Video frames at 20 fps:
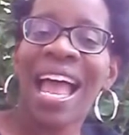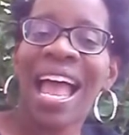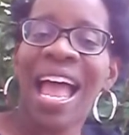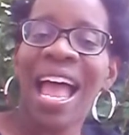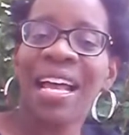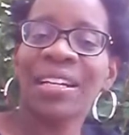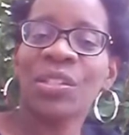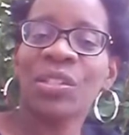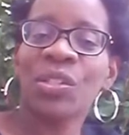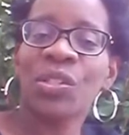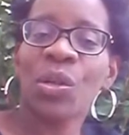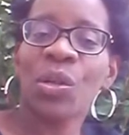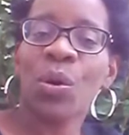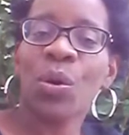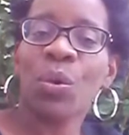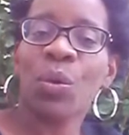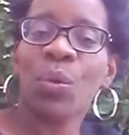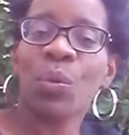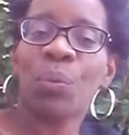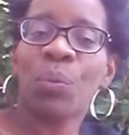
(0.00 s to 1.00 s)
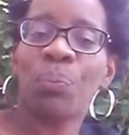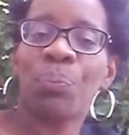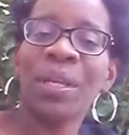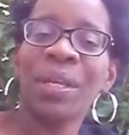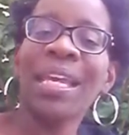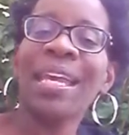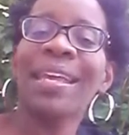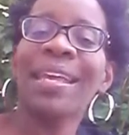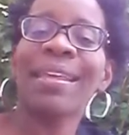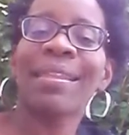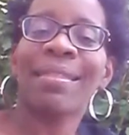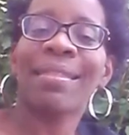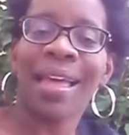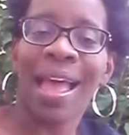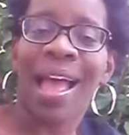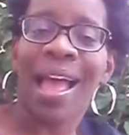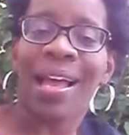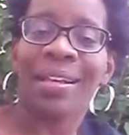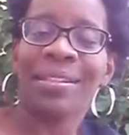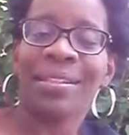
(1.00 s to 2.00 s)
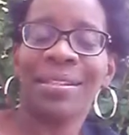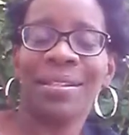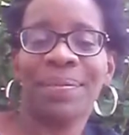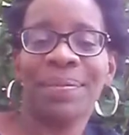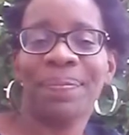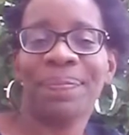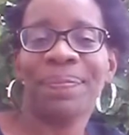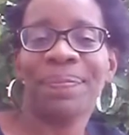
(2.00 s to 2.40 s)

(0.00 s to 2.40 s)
And so being that